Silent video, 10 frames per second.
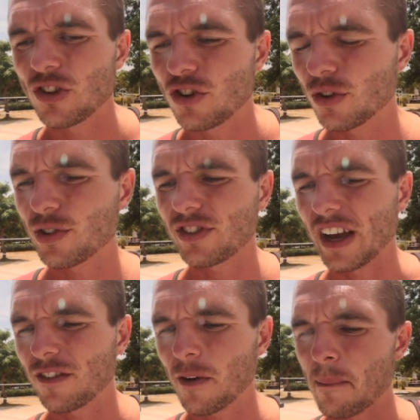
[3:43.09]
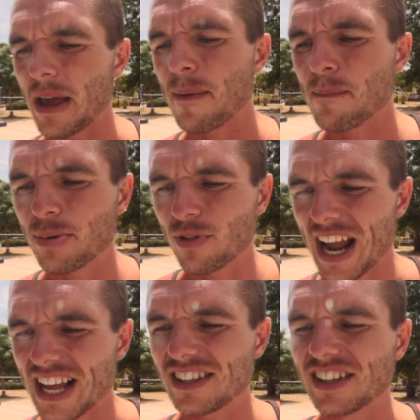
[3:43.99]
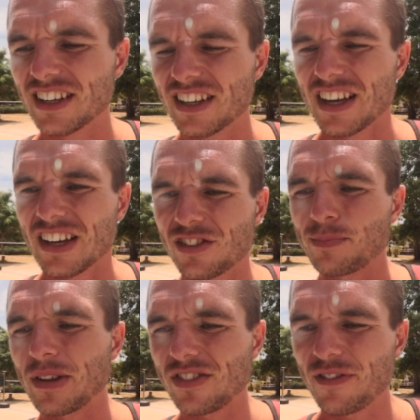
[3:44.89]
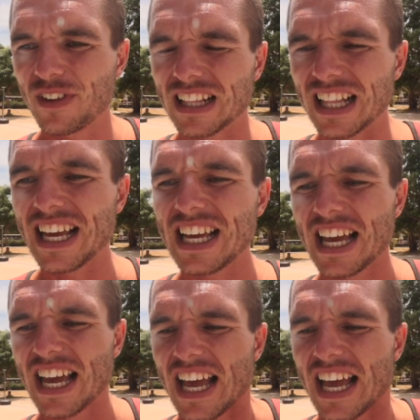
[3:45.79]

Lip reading: yourself being bred specifically